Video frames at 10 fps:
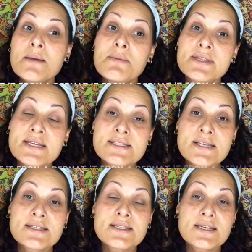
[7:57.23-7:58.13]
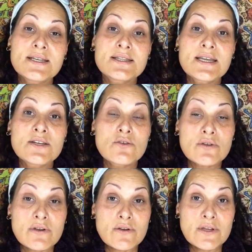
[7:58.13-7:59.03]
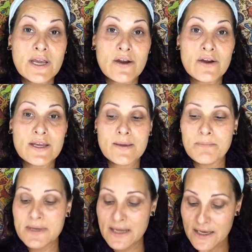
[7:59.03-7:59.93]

but they said that they no longer carry it. But